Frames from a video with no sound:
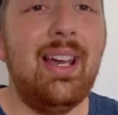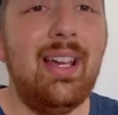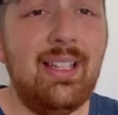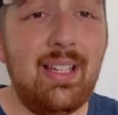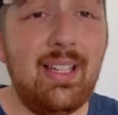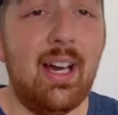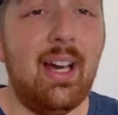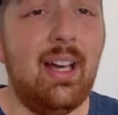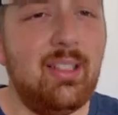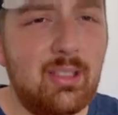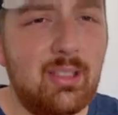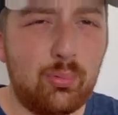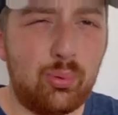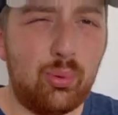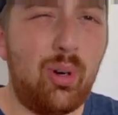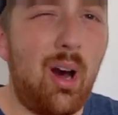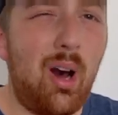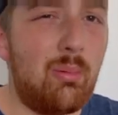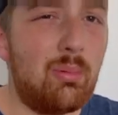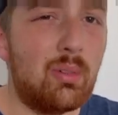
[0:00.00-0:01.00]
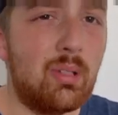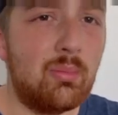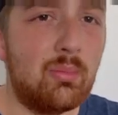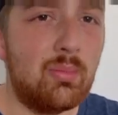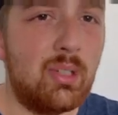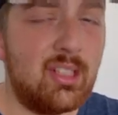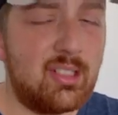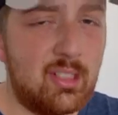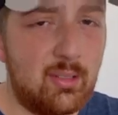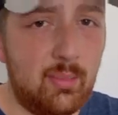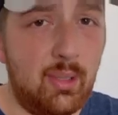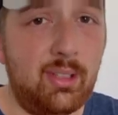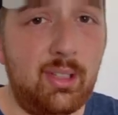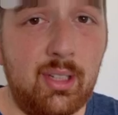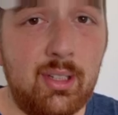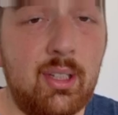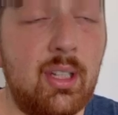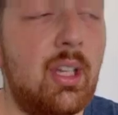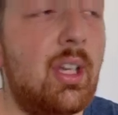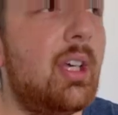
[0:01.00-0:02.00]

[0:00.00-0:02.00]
yeah, it's a problem, let's admit it.